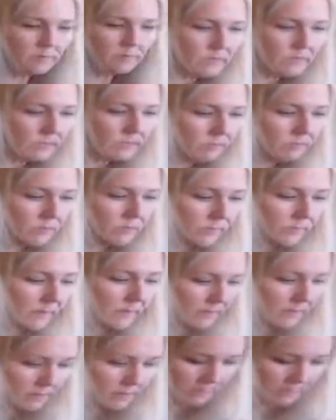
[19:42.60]
Move
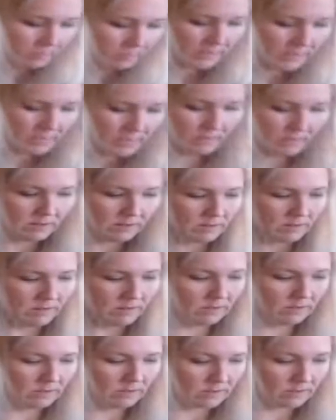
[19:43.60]
that out of the way.
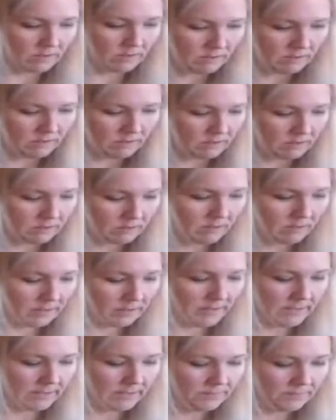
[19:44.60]
All
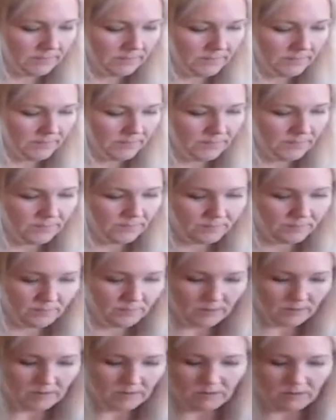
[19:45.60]
right,
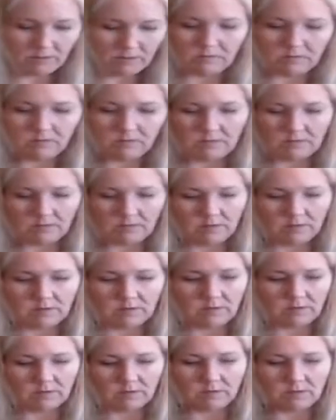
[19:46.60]
so
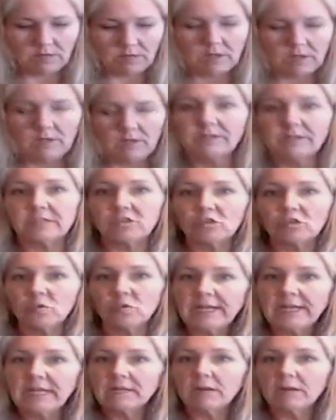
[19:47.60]
the
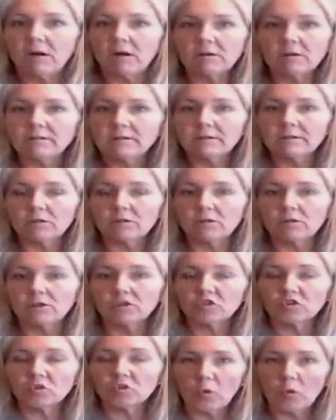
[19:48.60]
tween also, the
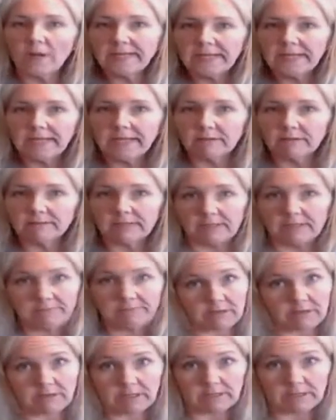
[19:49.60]
20 ounce I
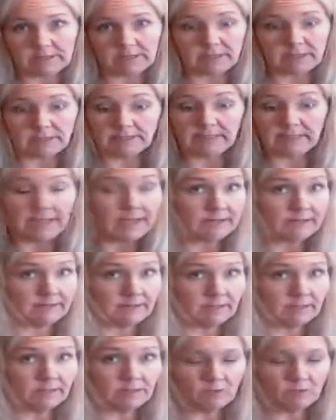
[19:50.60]
found out today, because I hadn't
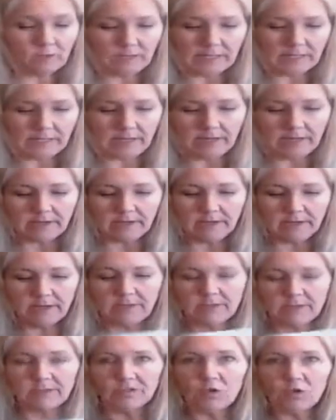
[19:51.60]
done a tween yet,
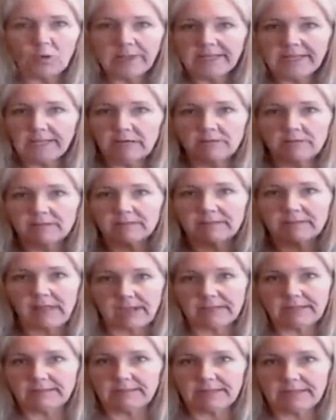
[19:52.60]
the 20 ounce
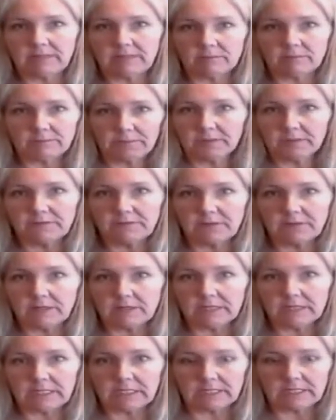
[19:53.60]
sized down
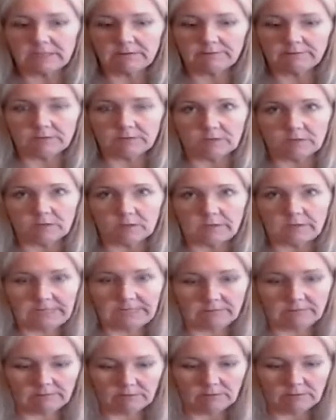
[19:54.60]
perfectly for the
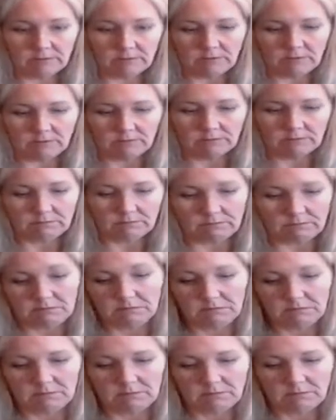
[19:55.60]
tween. So
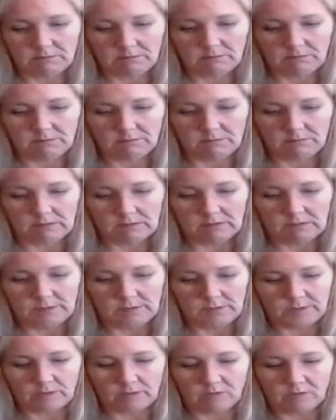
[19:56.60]
that was
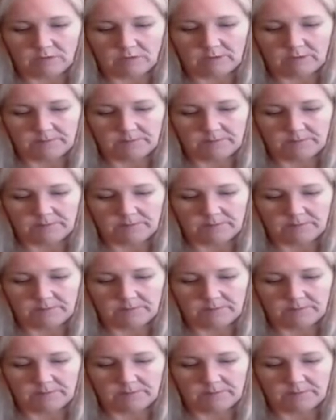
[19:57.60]
pretty cool.